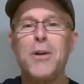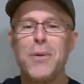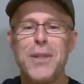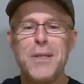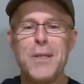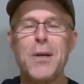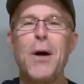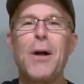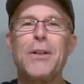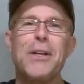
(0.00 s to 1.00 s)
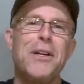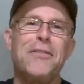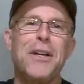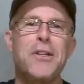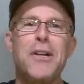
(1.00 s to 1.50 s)
Well, this is called
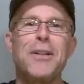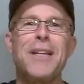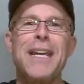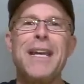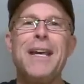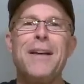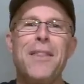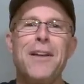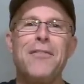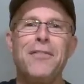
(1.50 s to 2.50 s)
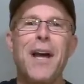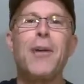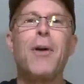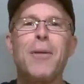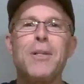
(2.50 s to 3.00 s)
affectionately the
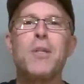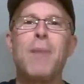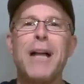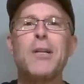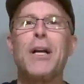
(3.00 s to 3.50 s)
firearm dispatch